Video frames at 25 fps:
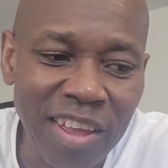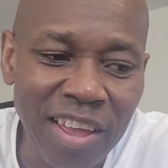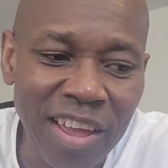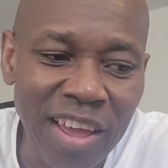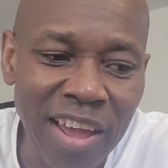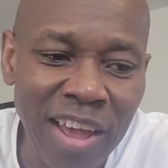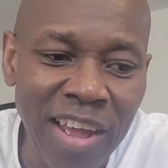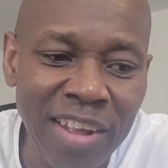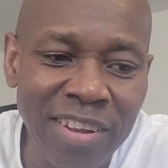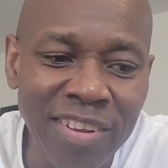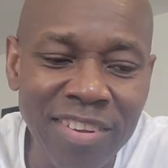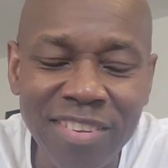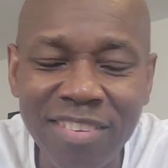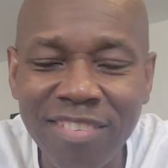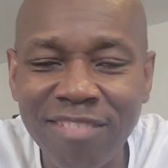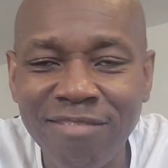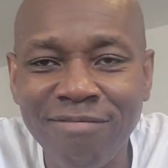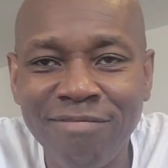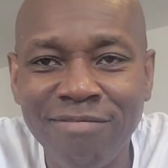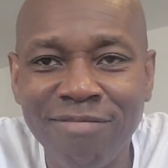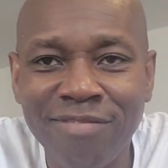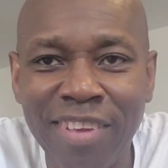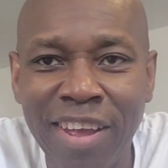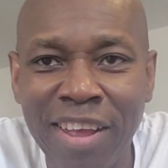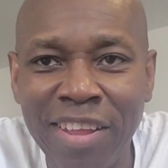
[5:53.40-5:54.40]
I just
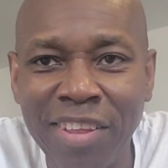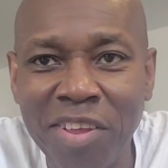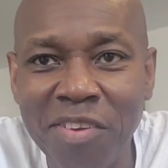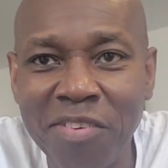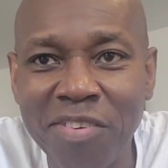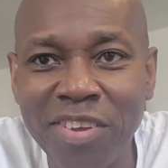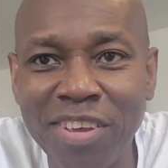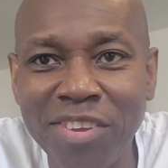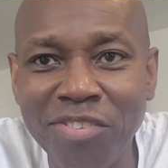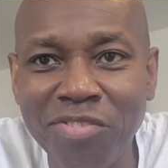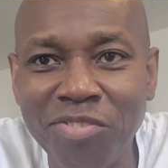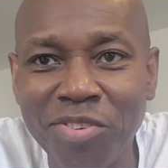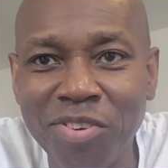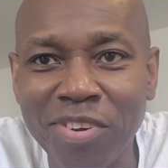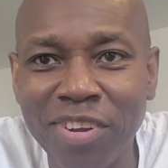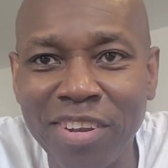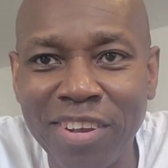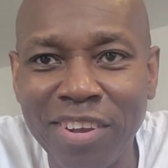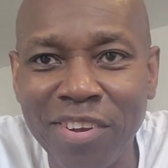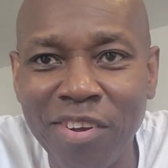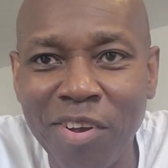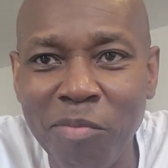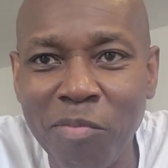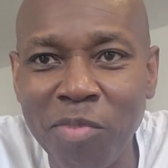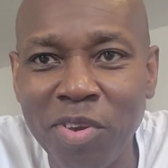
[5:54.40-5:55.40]
I love history.
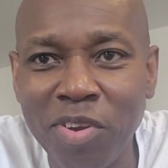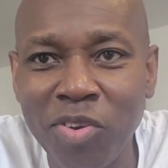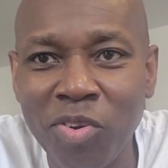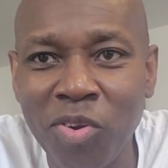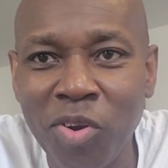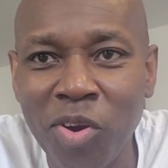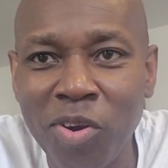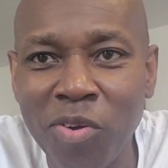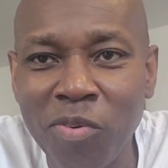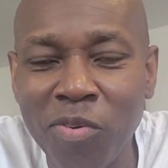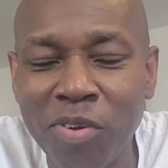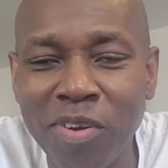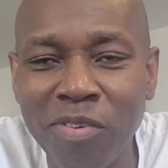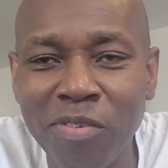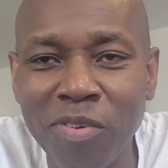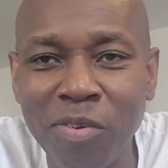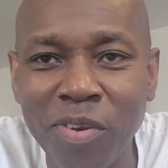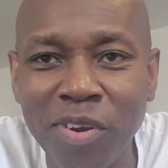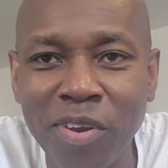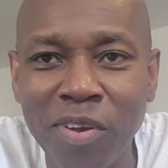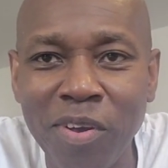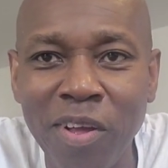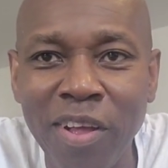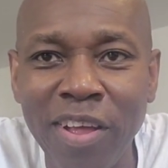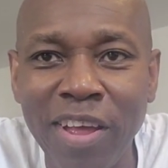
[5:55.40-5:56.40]
Call me a nerd or whatever you want
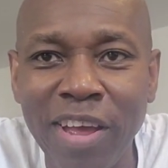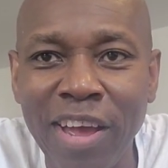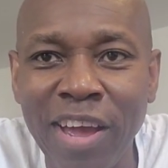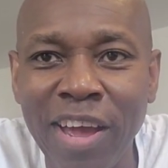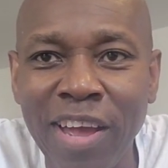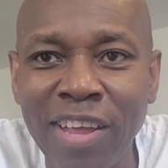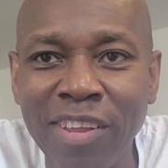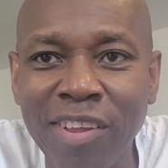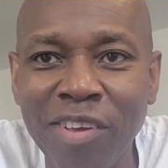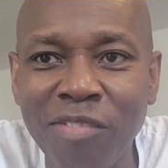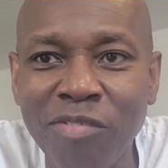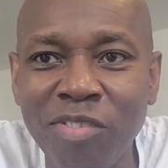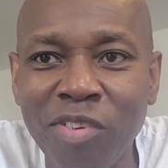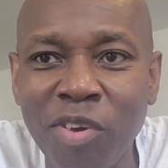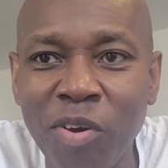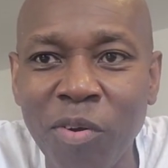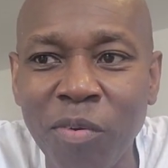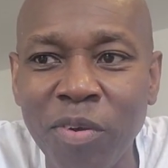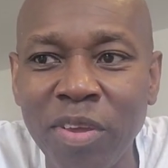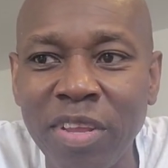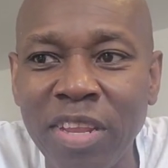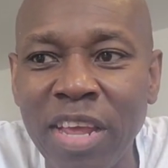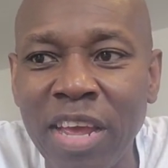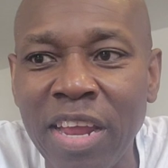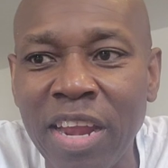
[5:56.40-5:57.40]
to call it. I love
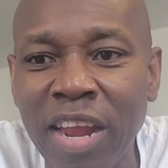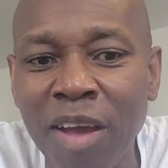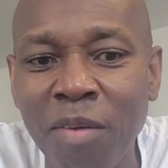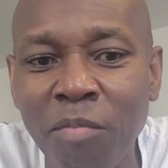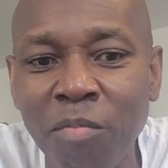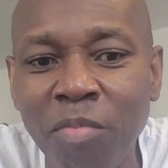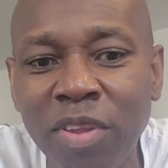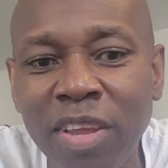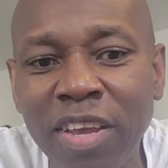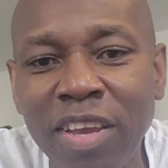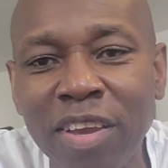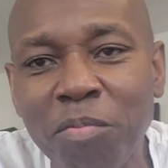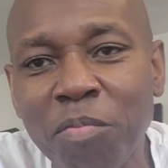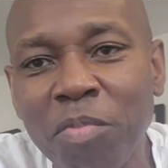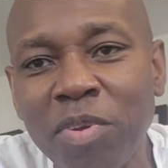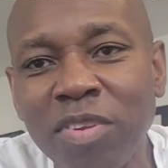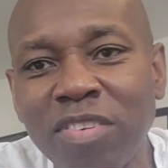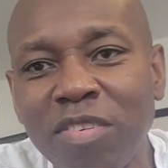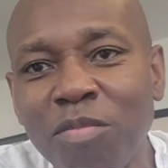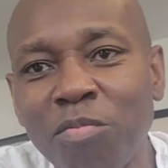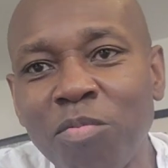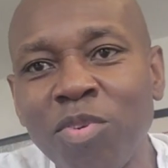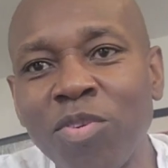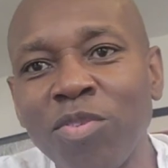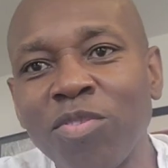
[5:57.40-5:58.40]
knowing that I'm playing a piece
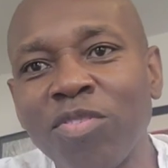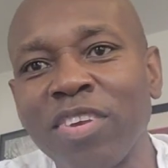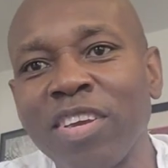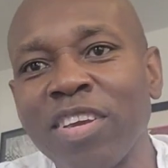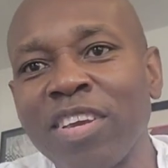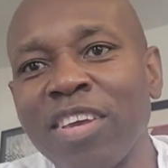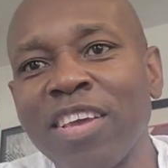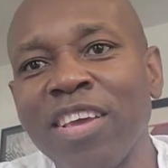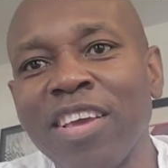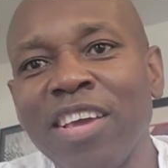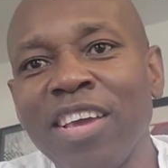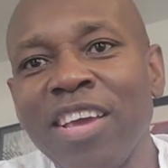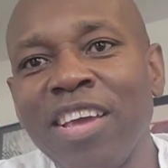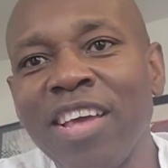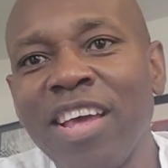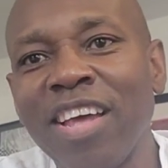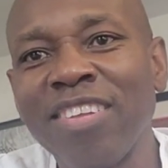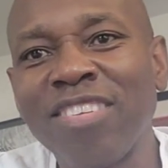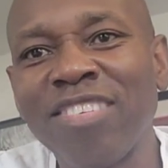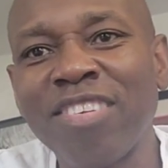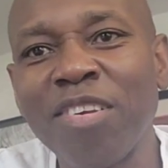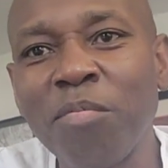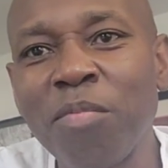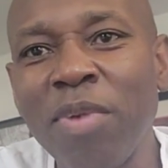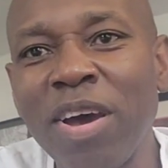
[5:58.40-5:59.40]
of music that
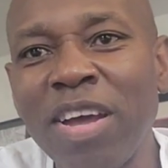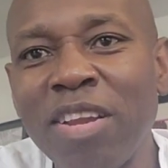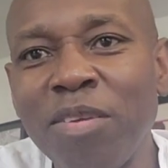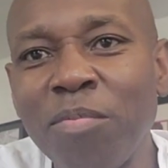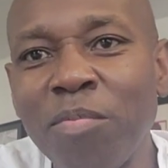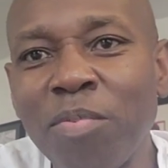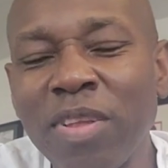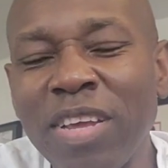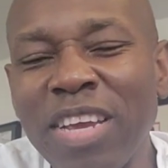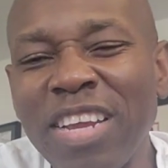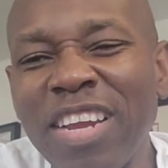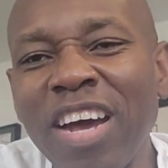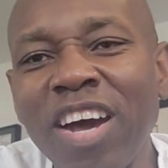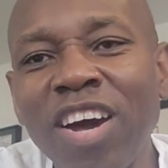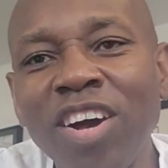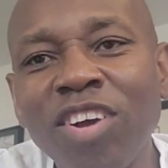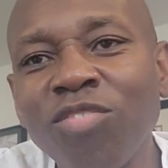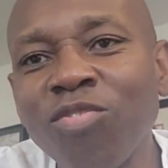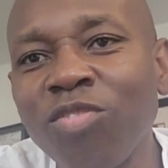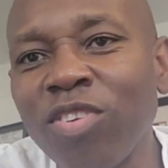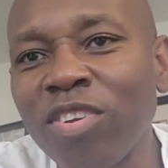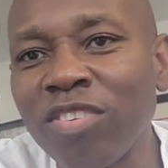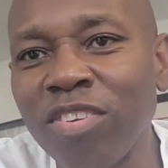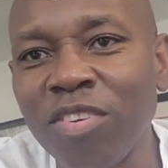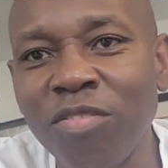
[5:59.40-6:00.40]
somebody played
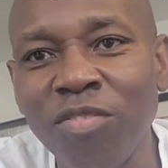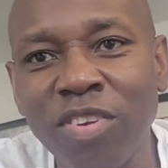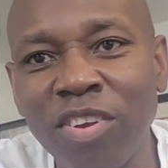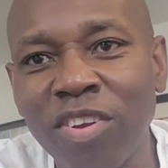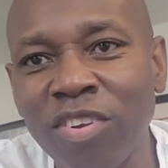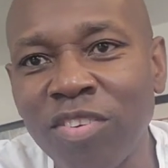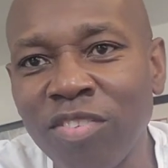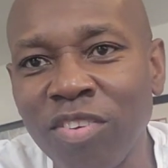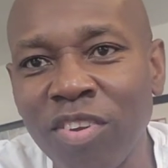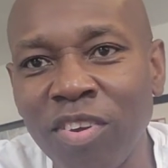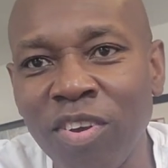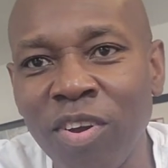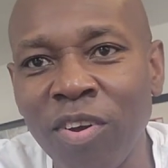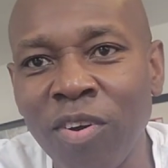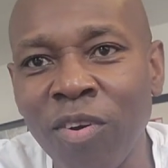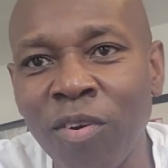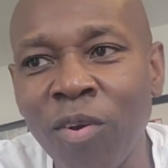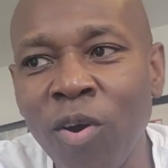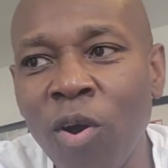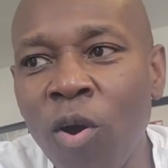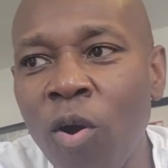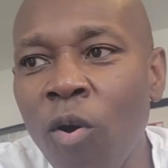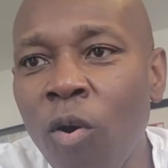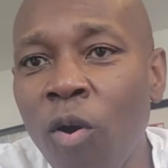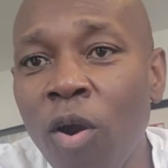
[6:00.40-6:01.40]
hundreds of years ago.
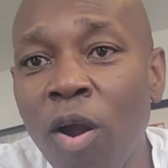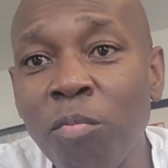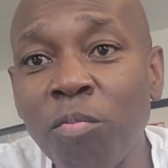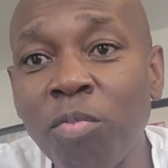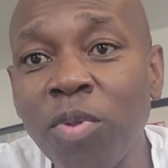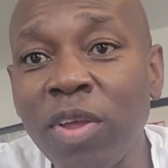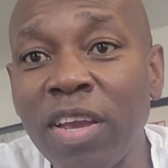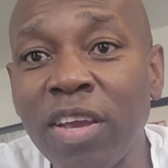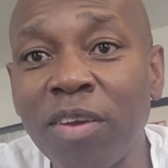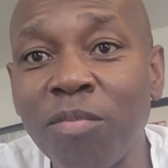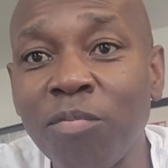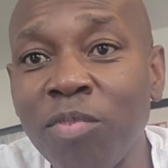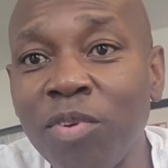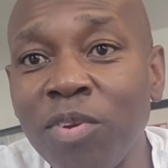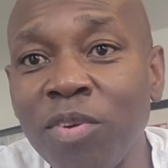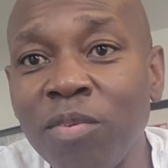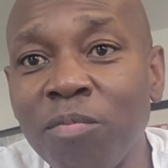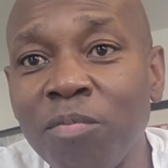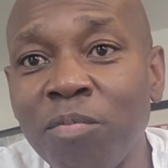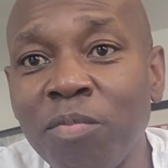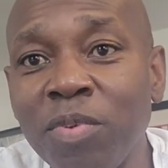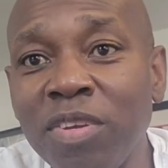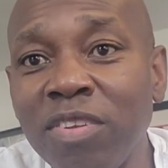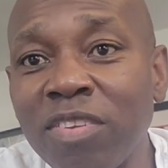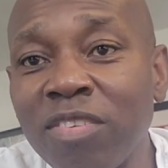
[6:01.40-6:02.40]
Or I'm playing a
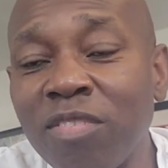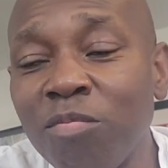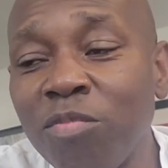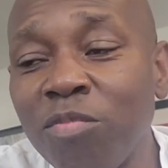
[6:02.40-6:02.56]
piece of